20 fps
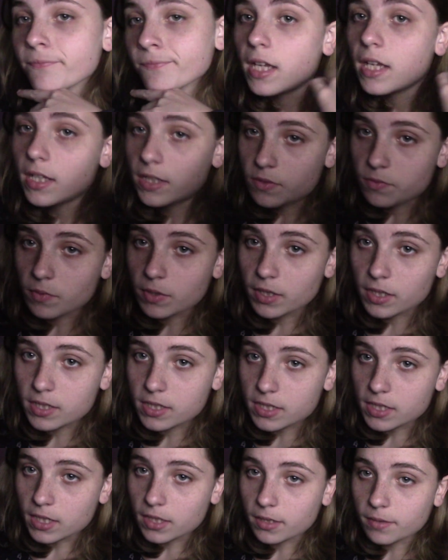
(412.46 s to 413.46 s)
it's
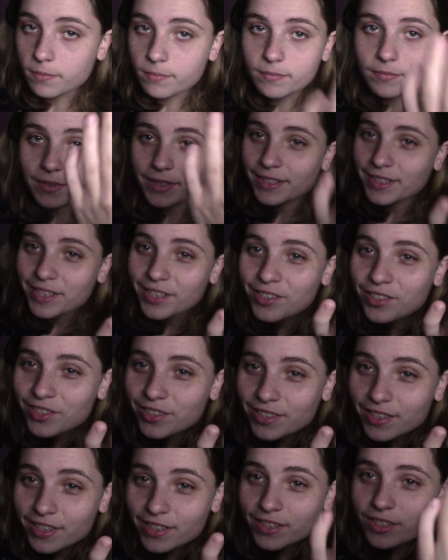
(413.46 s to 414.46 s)
realistic. It
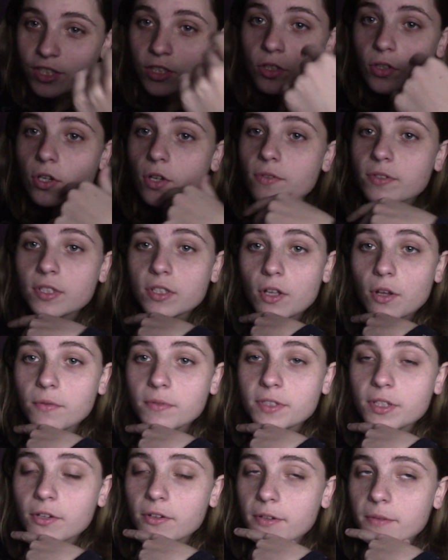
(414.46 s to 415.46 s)
just is. Your nose is
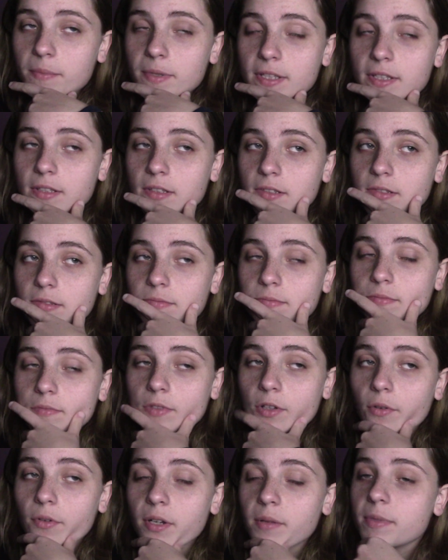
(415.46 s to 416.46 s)
always going
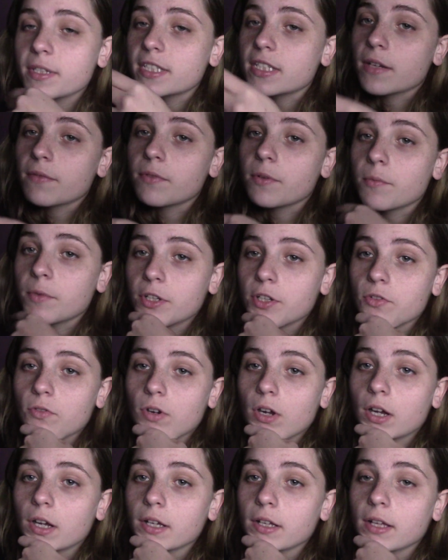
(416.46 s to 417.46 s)
to be stuffy when you
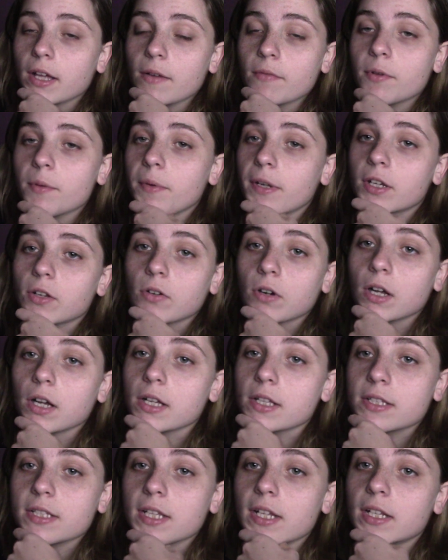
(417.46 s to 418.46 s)
cry. Everybody
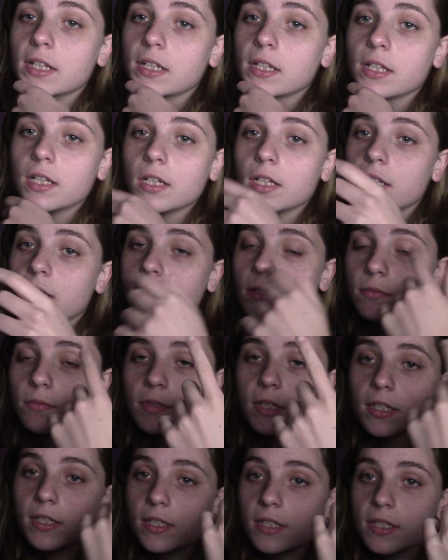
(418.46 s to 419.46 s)
cries and
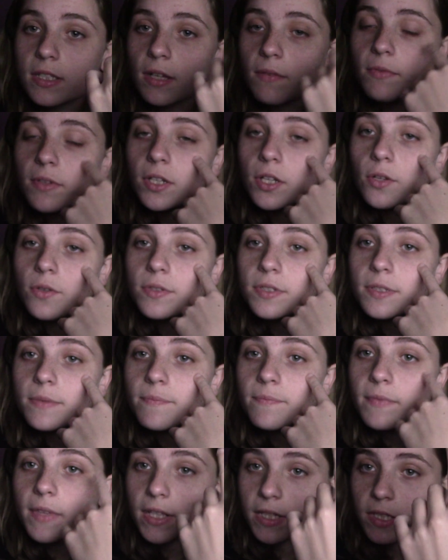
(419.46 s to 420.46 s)
gets a stuffy nose.
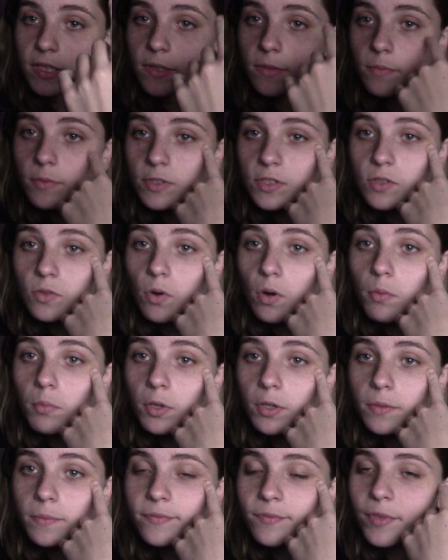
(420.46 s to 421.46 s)
That's what's
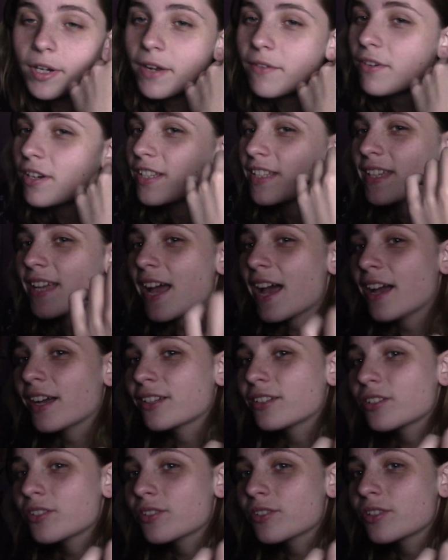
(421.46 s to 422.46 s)
normal. Whenever I see
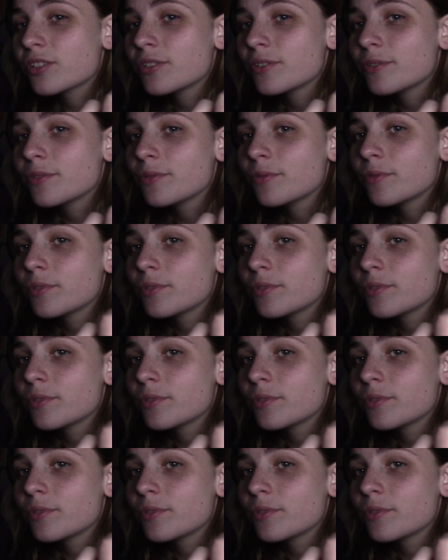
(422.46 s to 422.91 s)
actors who